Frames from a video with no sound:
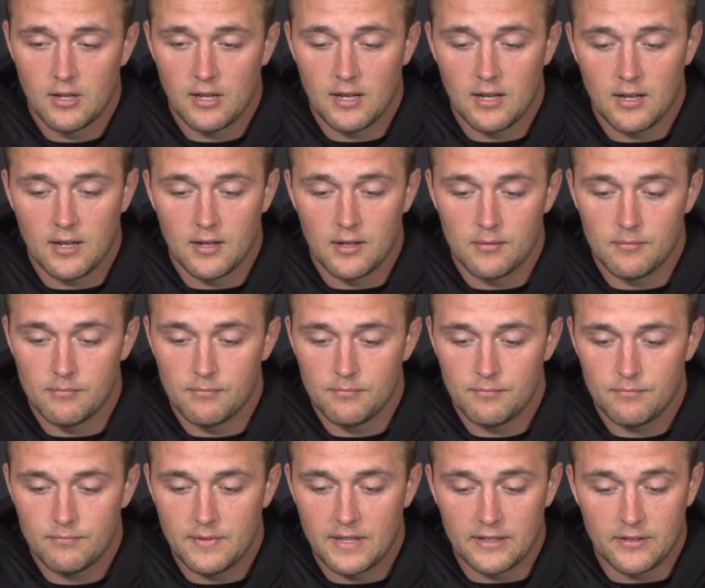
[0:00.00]
And
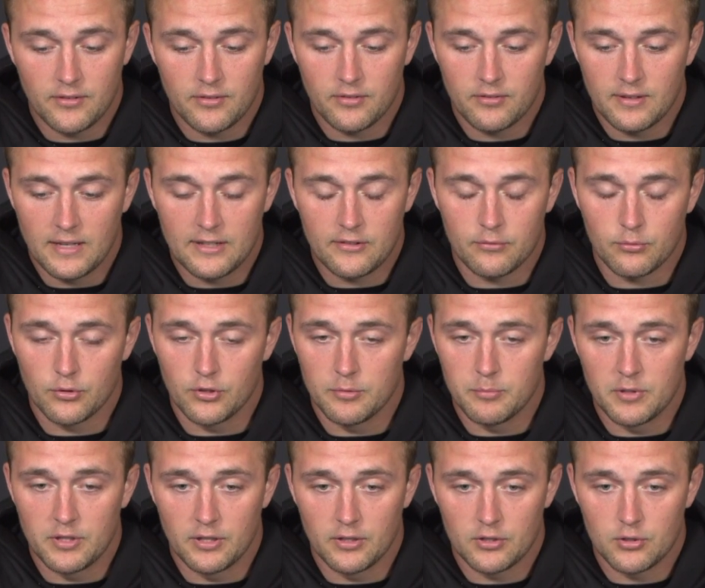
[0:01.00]
that's really
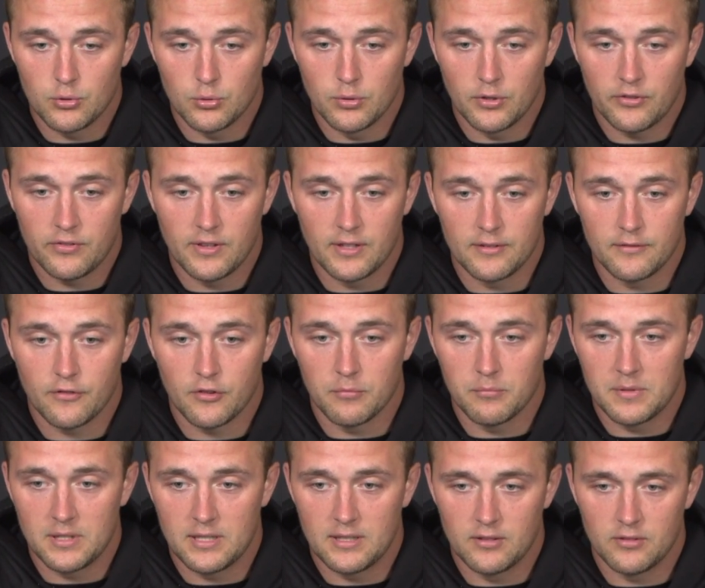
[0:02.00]
been the coolest thing for
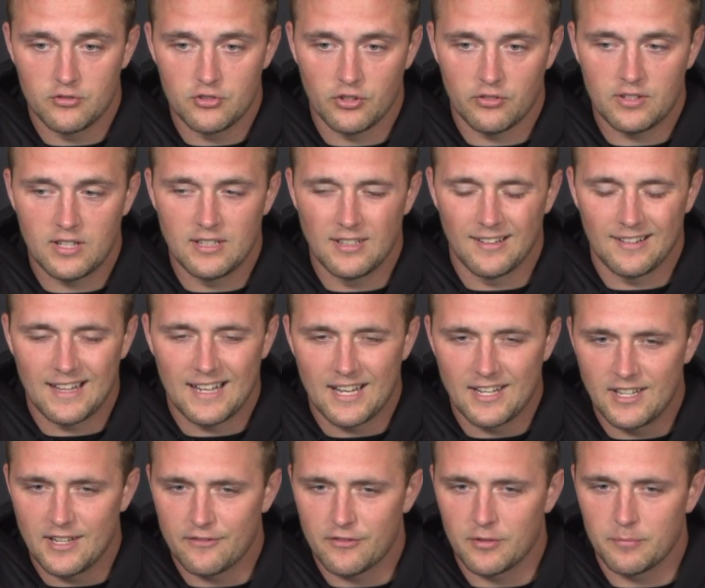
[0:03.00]
me, is just getting a lot
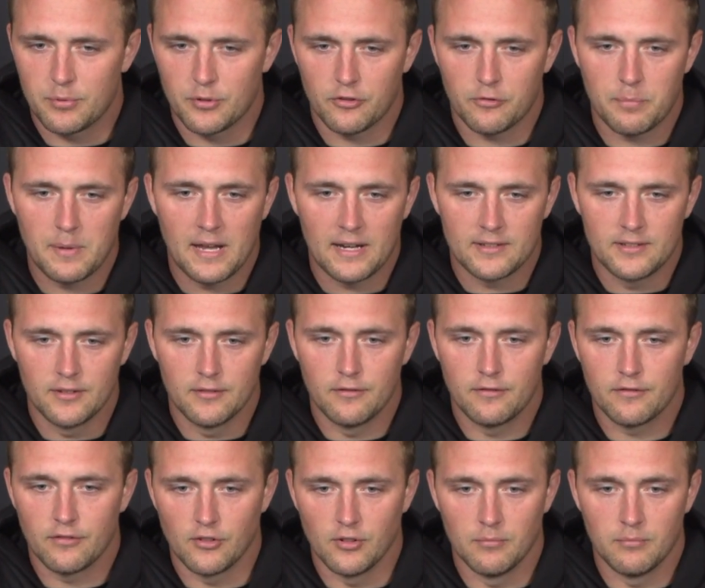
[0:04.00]
of different perspective
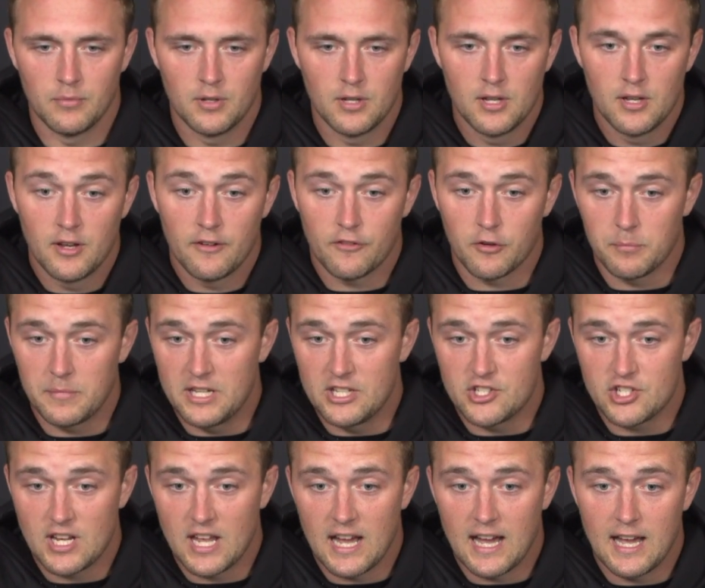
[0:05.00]
from
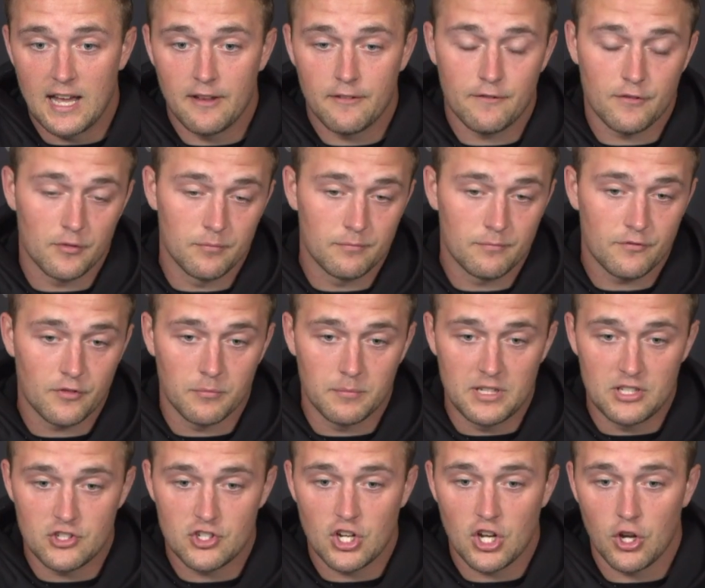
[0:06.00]
each guy, from
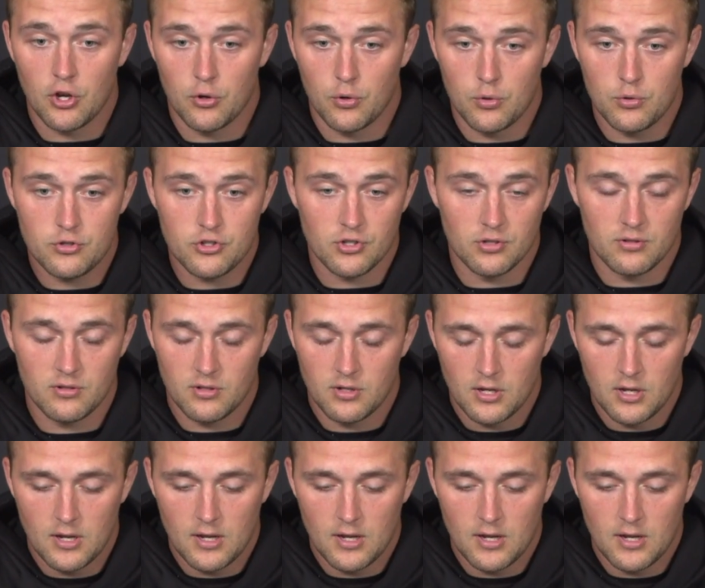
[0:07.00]
each coach, and